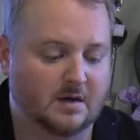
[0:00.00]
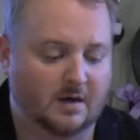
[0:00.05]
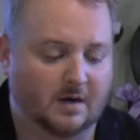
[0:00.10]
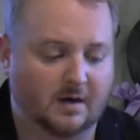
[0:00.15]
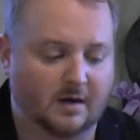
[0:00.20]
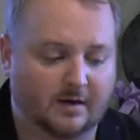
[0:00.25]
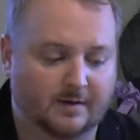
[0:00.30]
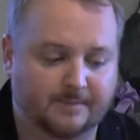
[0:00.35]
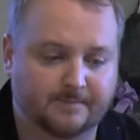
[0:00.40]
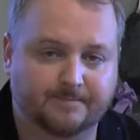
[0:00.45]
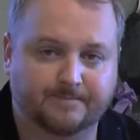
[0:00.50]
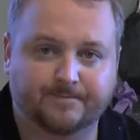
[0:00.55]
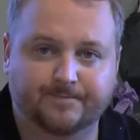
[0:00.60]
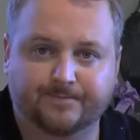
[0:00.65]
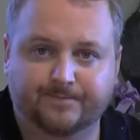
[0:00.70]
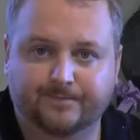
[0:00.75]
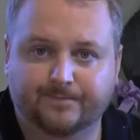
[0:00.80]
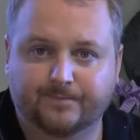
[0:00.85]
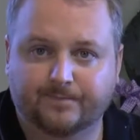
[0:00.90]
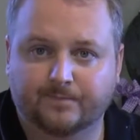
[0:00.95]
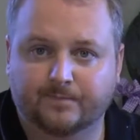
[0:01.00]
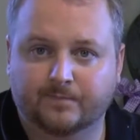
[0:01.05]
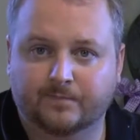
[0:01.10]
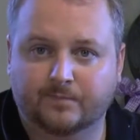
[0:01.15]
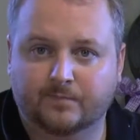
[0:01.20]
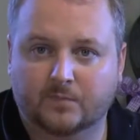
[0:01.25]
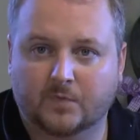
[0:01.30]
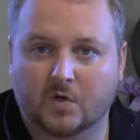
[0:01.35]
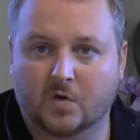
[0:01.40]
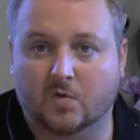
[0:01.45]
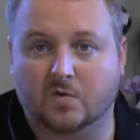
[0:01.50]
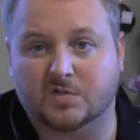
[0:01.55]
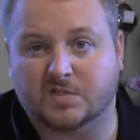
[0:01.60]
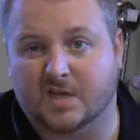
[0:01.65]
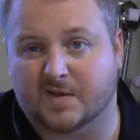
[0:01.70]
Of course,